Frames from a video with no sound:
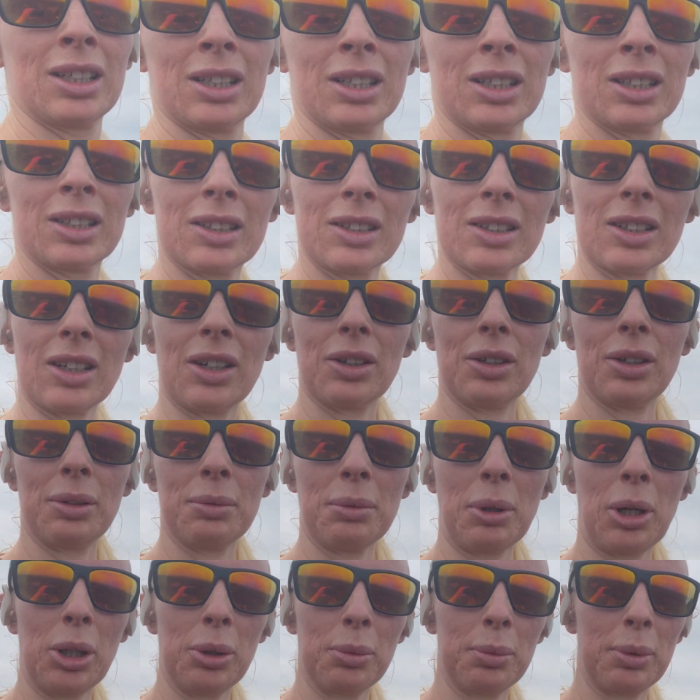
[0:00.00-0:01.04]
So I'm
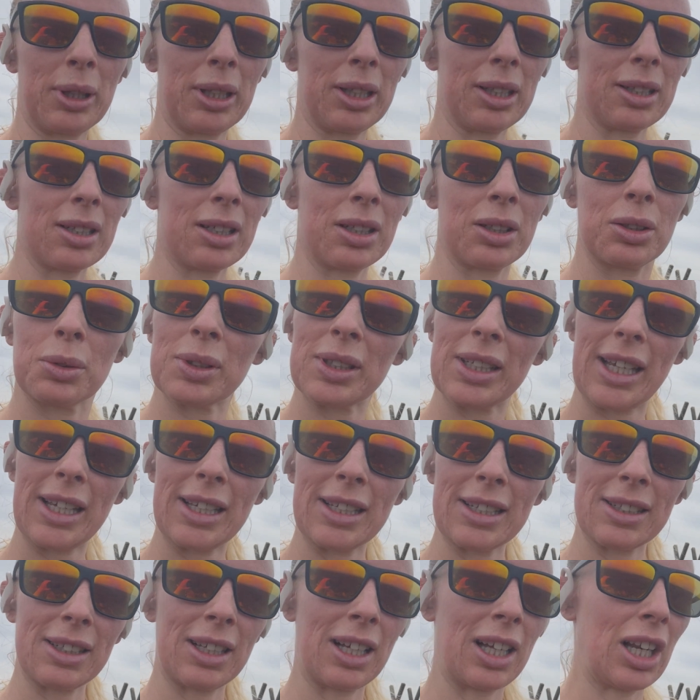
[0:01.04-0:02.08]
hoping the signal
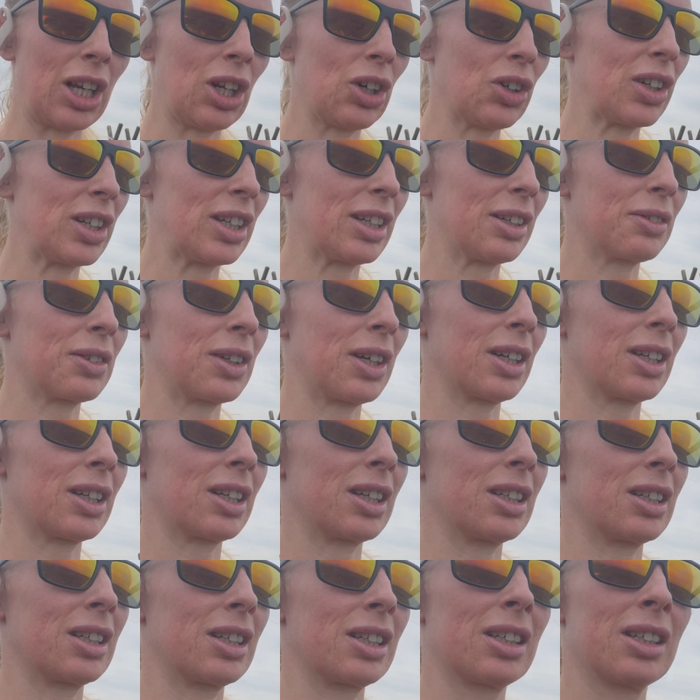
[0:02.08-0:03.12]
stays long enough that I
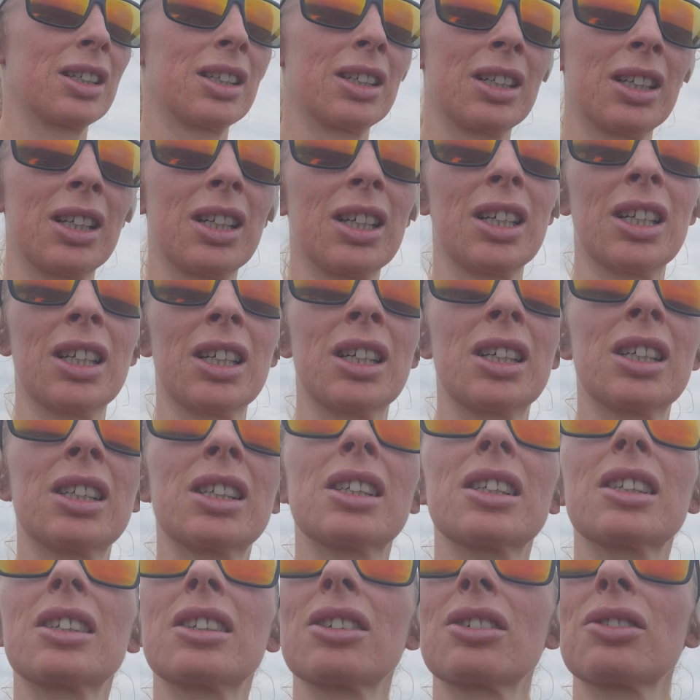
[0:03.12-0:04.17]
can
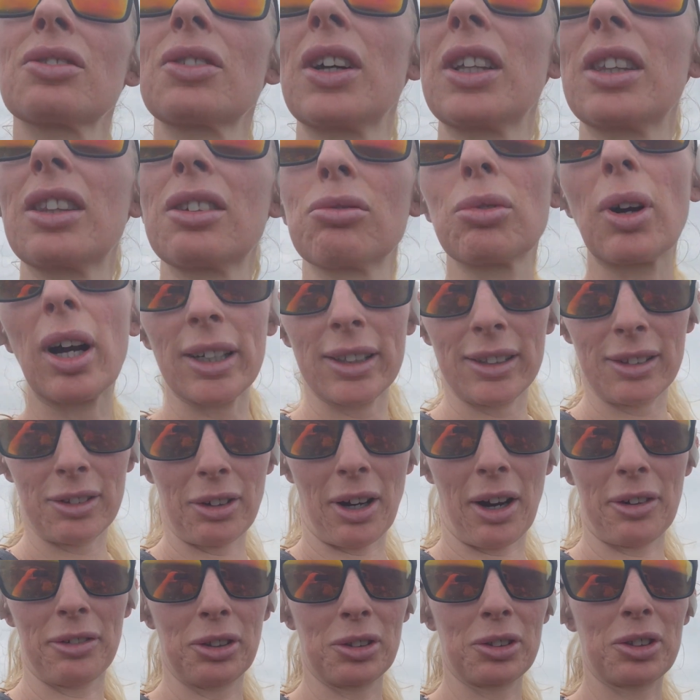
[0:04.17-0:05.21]
just find the right
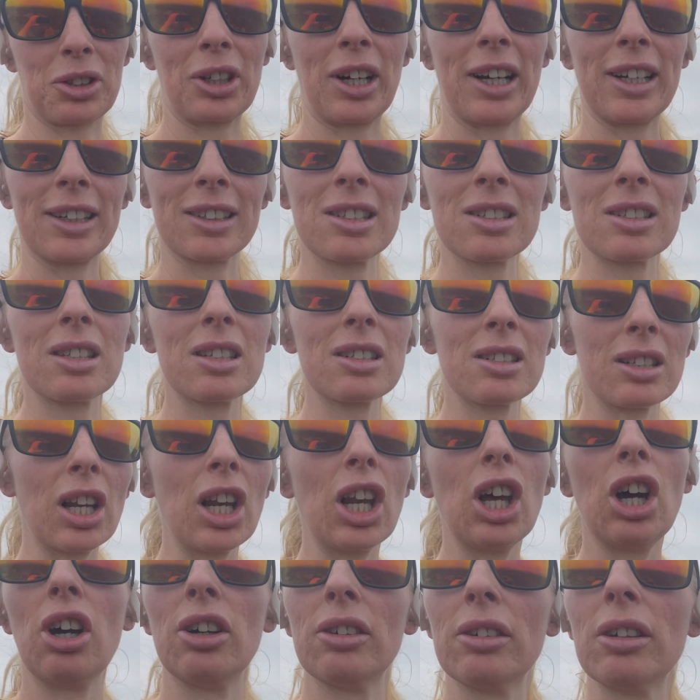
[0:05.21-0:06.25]
gravel track, because there's a
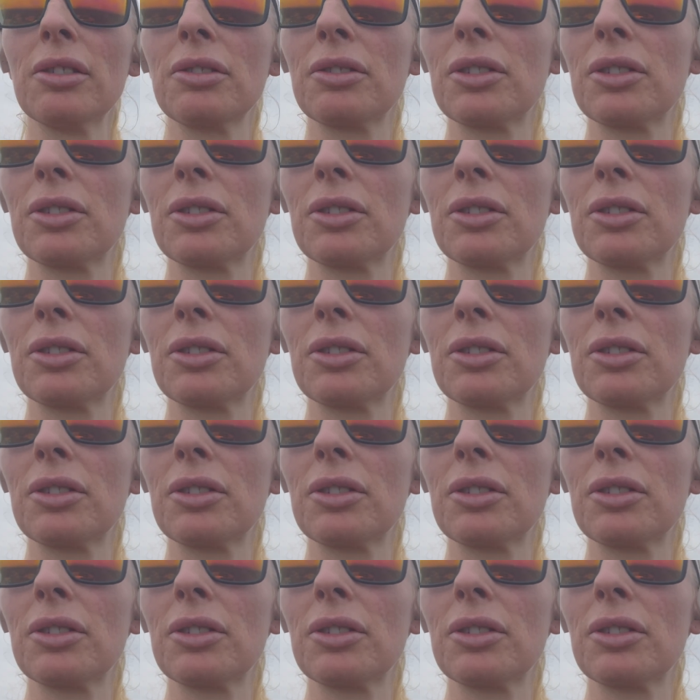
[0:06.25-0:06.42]
lot of